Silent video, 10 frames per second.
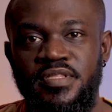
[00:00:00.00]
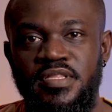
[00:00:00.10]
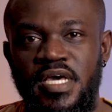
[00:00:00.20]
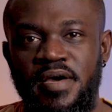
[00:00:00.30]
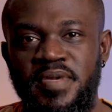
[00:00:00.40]

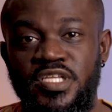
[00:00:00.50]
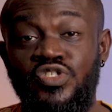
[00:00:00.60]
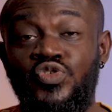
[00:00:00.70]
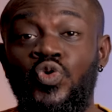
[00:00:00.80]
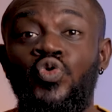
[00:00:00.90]
There are many
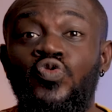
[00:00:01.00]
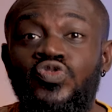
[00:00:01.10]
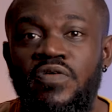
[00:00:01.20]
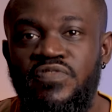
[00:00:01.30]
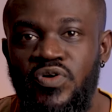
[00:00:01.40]

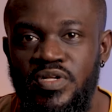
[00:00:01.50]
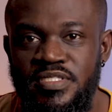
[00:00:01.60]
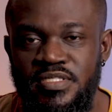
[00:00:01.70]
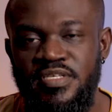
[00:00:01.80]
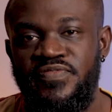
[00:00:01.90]
schools of
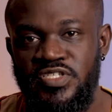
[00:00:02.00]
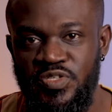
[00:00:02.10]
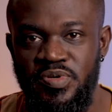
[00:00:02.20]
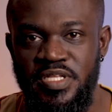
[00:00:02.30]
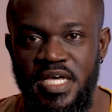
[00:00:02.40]
thoughts, if I
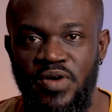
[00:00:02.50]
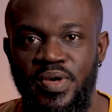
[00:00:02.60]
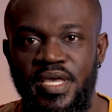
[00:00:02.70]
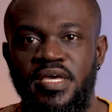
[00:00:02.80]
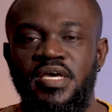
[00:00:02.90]
should put it that
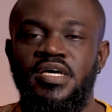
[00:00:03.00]
way,